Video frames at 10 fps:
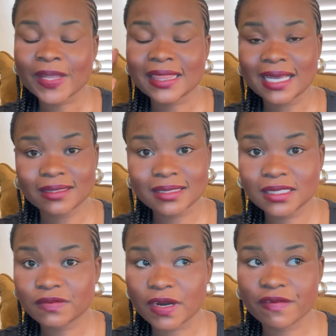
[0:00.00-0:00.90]
Now this
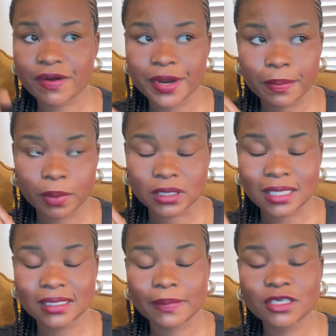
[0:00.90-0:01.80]
is very, very
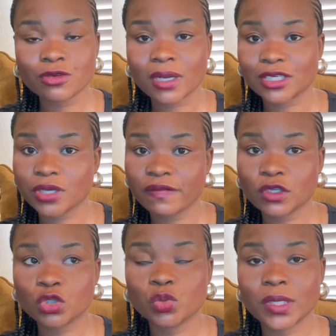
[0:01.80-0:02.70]
important. Imagine you are
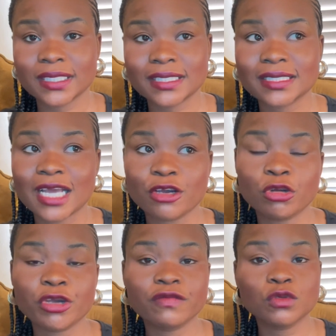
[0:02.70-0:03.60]
traveling to a city that you
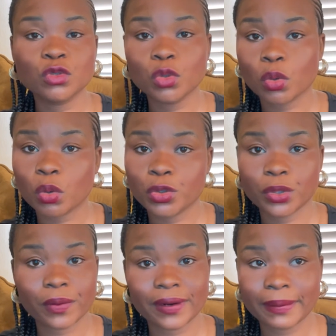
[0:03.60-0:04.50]
don't even know
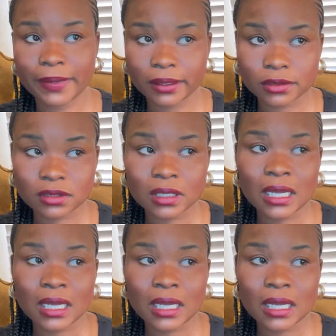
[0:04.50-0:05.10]
your whereabouts.